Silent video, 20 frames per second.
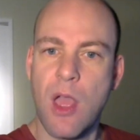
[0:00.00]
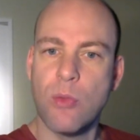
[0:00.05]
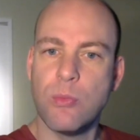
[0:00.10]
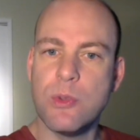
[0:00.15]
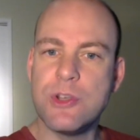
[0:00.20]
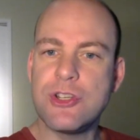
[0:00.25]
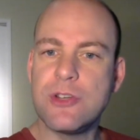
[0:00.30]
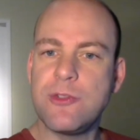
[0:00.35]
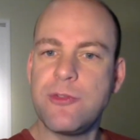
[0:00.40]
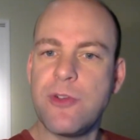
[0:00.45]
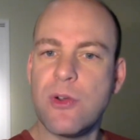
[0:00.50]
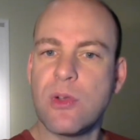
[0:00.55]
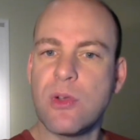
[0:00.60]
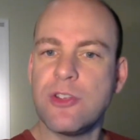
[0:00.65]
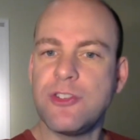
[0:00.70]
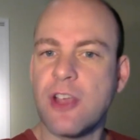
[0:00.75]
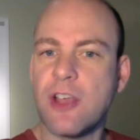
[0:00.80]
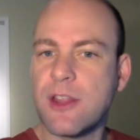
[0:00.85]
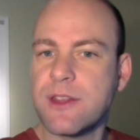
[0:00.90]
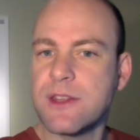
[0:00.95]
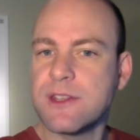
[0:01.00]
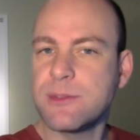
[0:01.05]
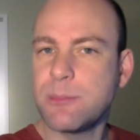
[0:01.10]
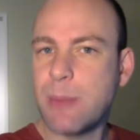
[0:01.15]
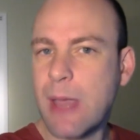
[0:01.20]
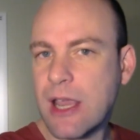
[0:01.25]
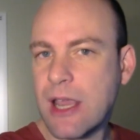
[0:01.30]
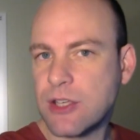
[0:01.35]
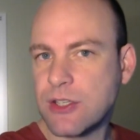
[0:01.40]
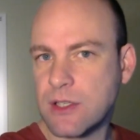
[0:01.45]
We should focus on the
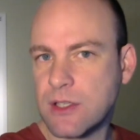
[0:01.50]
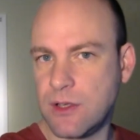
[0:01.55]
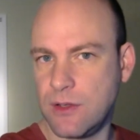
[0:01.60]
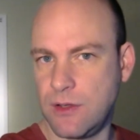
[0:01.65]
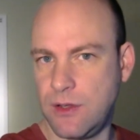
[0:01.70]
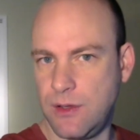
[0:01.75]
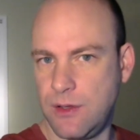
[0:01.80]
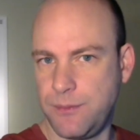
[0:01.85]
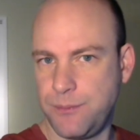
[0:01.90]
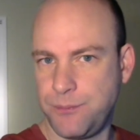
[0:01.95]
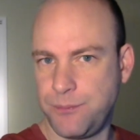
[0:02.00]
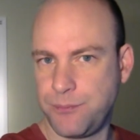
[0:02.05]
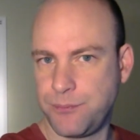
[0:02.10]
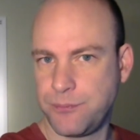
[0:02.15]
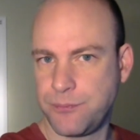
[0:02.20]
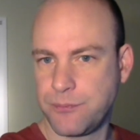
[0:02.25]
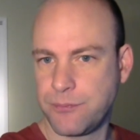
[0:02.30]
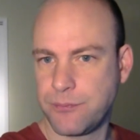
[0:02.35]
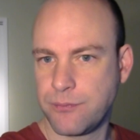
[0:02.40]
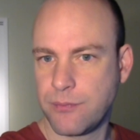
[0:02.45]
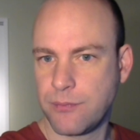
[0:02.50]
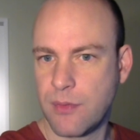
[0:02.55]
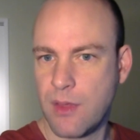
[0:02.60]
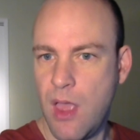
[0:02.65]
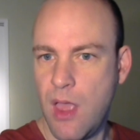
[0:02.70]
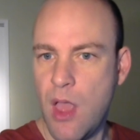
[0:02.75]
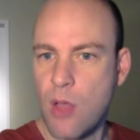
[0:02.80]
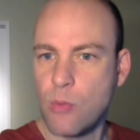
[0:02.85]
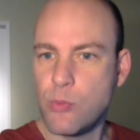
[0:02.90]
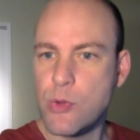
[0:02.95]
spectacle.
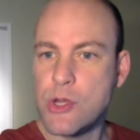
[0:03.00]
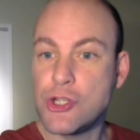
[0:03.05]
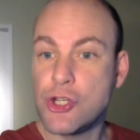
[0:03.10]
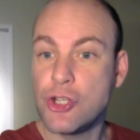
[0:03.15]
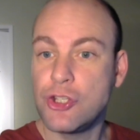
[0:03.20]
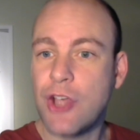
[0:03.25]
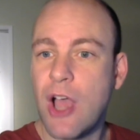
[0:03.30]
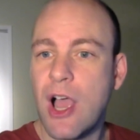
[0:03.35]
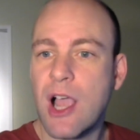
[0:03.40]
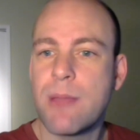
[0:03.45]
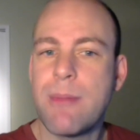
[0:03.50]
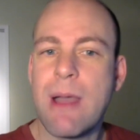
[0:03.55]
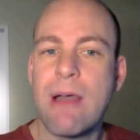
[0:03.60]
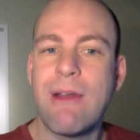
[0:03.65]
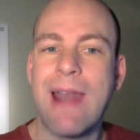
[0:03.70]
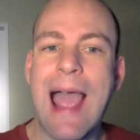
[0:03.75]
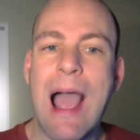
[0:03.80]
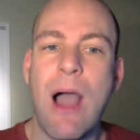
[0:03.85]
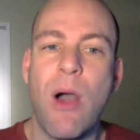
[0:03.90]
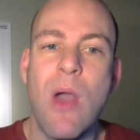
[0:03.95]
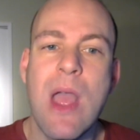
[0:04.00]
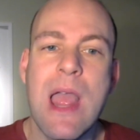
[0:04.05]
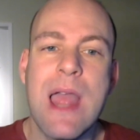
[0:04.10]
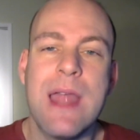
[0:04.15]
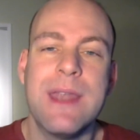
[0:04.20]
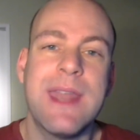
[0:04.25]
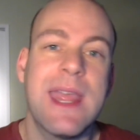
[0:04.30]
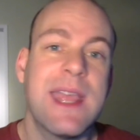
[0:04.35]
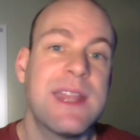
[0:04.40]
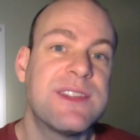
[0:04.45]
We should talk about how
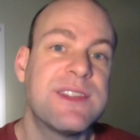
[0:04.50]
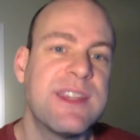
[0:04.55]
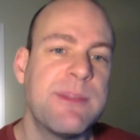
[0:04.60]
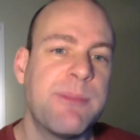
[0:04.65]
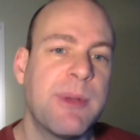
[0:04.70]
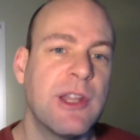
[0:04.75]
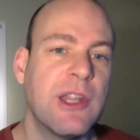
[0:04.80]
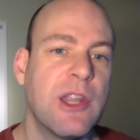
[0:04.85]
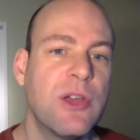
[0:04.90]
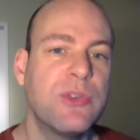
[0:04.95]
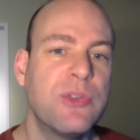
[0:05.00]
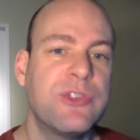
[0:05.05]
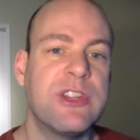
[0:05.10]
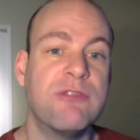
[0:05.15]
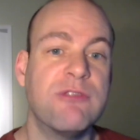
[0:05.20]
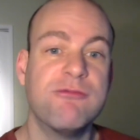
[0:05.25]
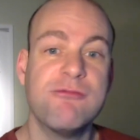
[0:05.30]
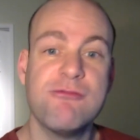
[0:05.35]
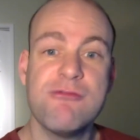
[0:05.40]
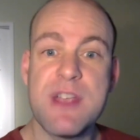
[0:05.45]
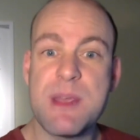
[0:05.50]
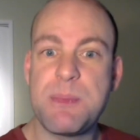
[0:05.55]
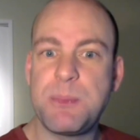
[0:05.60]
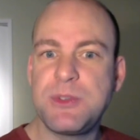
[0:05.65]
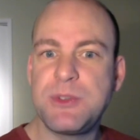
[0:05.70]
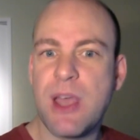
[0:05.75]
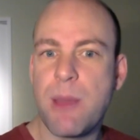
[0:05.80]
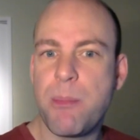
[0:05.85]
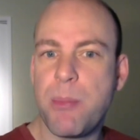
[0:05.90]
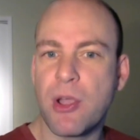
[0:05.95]
Nancy Pelosi
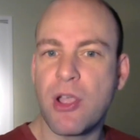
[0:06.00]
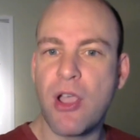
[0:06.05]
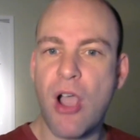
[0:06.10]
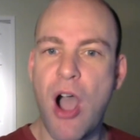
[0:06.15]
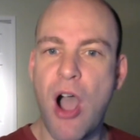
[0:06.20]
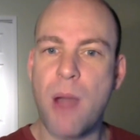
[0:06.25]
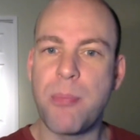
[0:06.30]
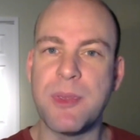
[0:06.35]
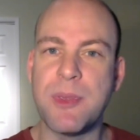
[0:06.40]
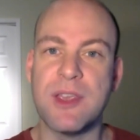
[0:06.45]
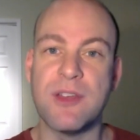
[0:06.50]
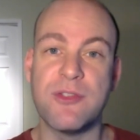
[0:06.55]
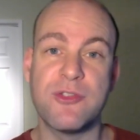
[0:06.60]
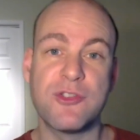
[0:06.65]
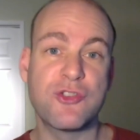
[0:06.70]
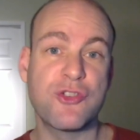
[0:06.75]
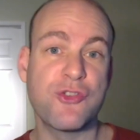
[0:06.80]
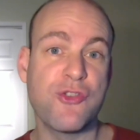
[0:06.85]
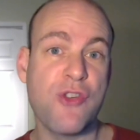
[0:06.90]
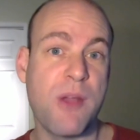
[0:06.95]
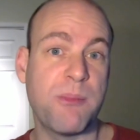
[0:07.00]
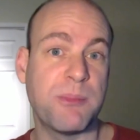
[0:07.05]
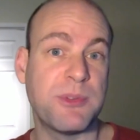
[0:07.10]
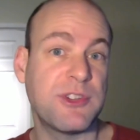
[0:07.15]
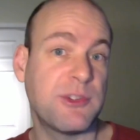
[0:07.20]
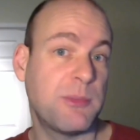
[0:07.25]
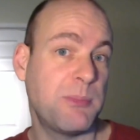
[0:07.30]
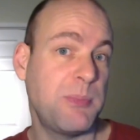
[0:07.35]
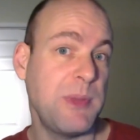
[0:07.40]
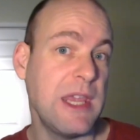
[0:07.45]
ripped up a copy of Trump's
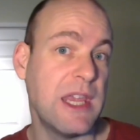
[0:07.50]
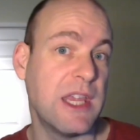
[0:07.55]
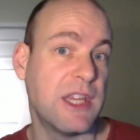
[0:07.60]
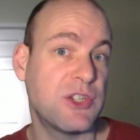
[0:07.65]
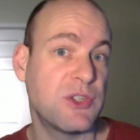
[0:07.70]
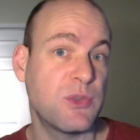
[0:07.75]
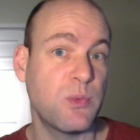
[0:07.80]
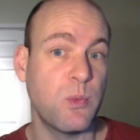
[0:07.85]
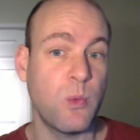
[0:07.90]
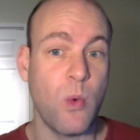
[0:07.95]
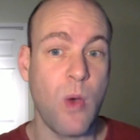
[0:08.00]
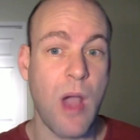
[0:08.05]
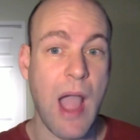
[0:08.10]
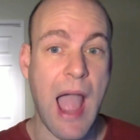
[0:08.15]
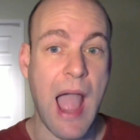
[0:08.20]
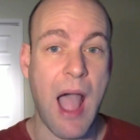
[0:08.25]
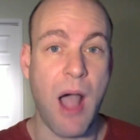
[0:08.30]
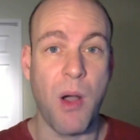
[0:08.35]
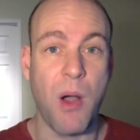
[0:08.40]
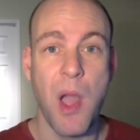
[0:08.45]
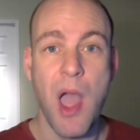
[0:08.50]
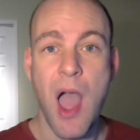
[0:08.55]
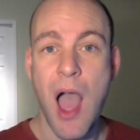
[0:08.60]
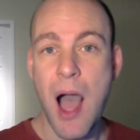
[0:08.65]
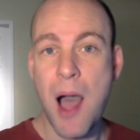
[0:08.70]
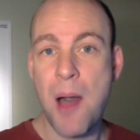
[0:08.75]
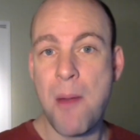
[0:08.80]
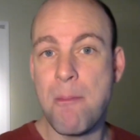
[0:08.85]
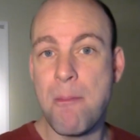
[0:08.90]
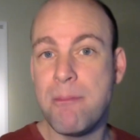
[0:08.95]
speech. Wow,
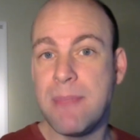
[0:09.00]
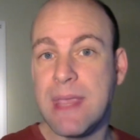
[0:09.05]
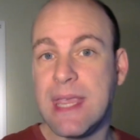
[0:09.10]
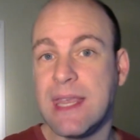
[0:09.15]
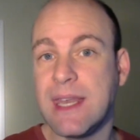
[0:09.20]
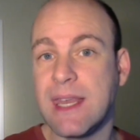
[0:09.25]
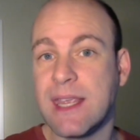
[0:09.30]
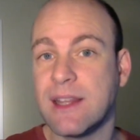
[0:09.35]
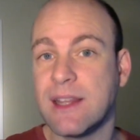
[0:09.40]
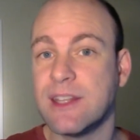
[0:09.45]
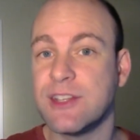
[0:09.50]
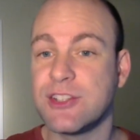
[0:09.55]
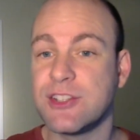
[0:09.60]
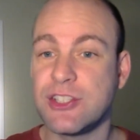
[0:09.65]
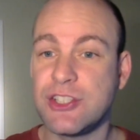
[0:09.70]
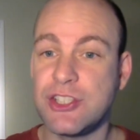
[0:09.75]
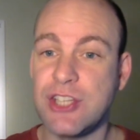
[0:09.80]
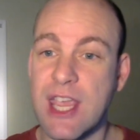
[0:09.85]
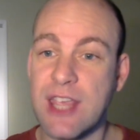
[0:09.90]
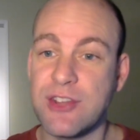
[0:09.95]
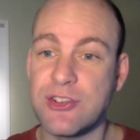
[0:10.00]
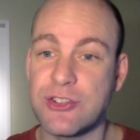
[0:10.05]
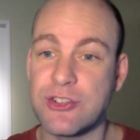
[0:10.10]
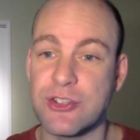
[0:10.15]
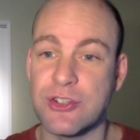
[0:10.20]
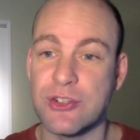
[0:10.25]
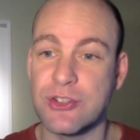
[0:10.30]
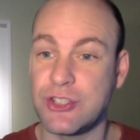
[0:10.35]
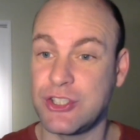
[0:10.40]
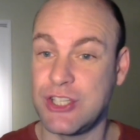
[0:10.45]
a meaningless
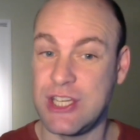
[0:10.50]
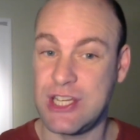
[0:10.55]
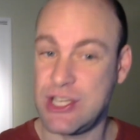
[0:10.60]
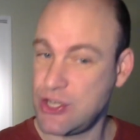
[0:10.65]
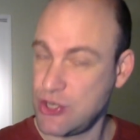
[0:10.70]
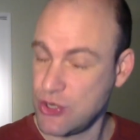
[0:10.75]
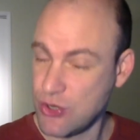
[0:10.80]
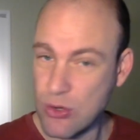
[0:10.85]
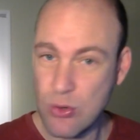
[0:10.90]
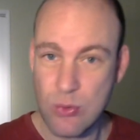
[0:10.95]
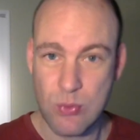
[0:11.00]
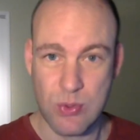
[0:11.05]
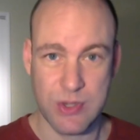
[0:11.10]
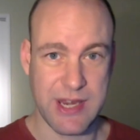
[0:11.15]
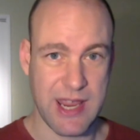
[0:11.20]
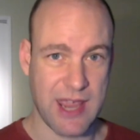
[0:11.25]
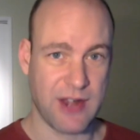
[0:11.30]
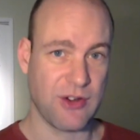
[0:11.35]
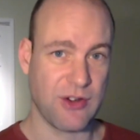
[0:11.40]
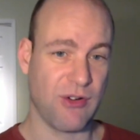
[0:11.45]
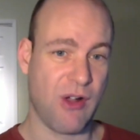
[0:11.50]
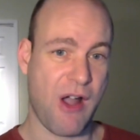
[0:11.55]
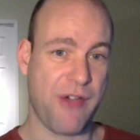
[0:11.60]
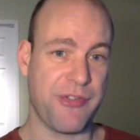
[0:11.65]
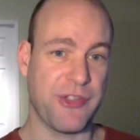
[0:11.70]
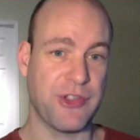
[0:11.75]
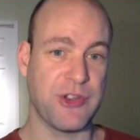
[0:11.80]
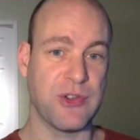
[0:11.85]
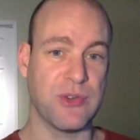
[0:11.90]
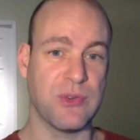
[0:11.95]
gesture she knew would get her
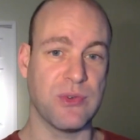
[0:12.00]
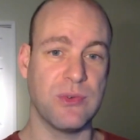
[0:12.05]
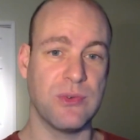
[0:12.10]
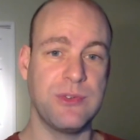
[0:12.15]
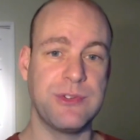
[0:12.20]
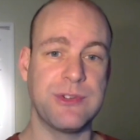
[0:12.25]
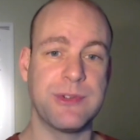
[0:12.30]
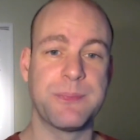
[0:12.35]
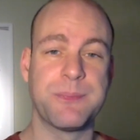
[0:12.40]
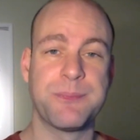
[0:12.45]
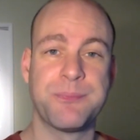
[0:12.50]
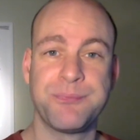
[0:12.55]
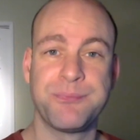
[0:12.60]
on the news.